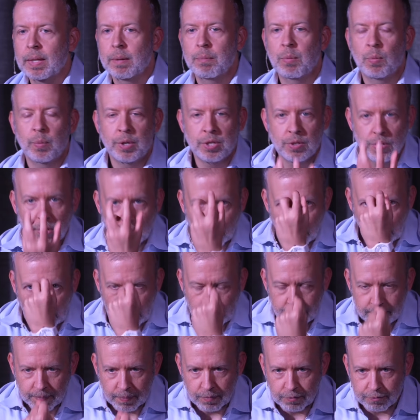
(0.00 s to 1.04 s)
But when you go,
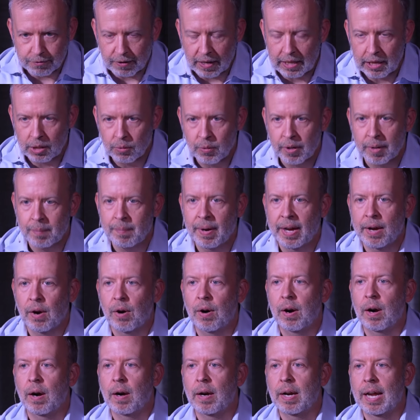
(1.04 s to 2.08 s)
I'm following my
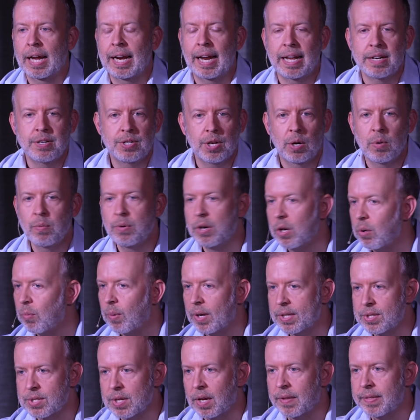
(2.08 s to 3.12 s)
heart and I don't know
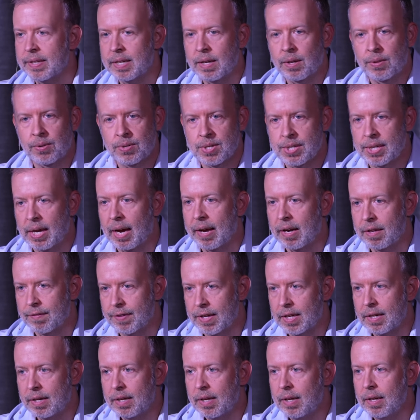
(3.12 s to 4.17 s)
what's on the other side of
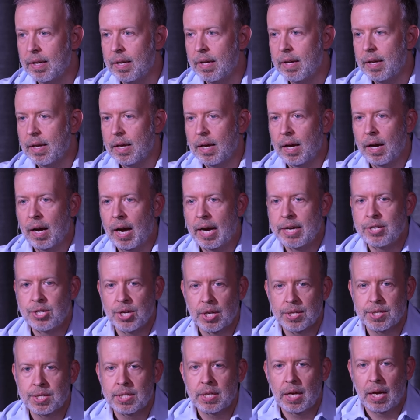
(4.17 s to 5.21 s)
it,
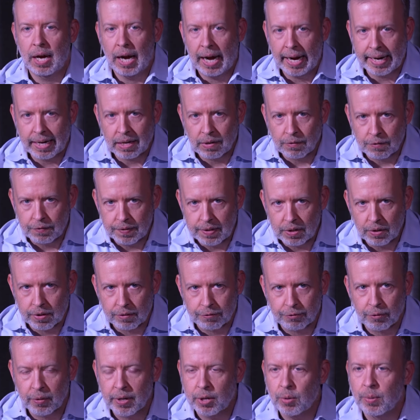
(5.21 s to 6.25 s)
I can feel the
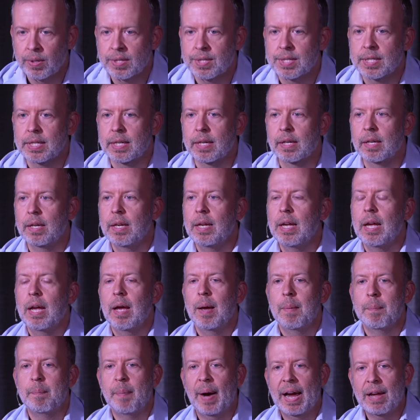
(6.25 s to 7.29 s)
frequency.
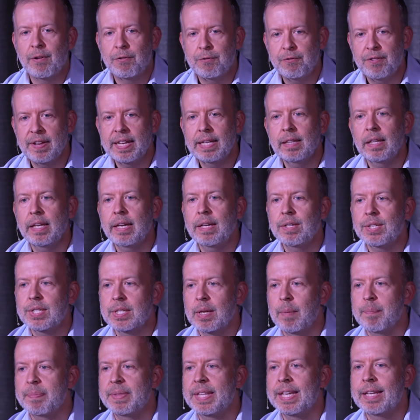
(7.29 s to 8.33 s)
By feeling
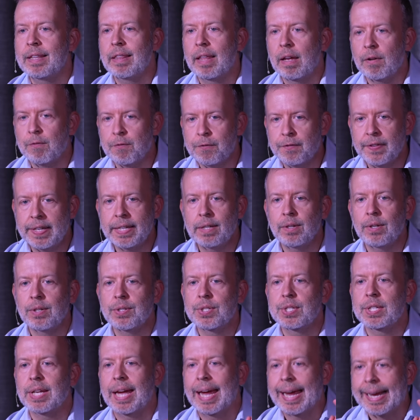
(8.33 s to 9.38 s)
something that
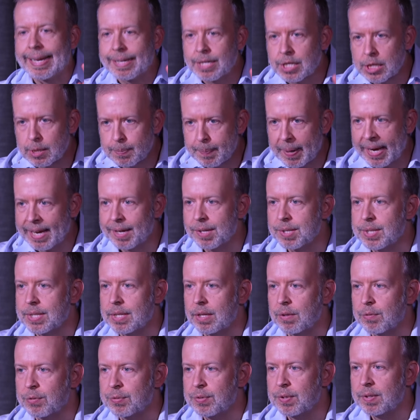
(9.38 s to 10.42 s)
feels
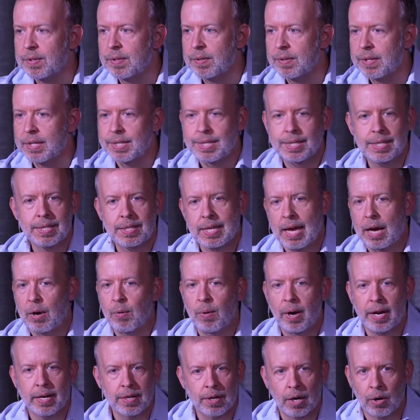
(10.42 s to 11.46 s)
expansive, this is
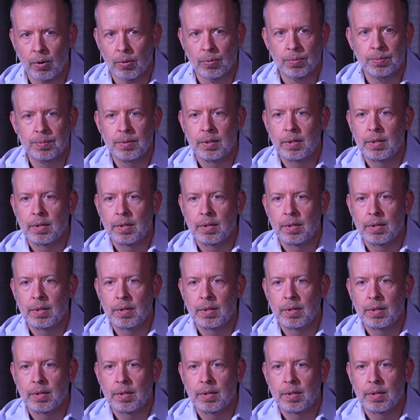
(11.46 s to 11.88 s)
how I know.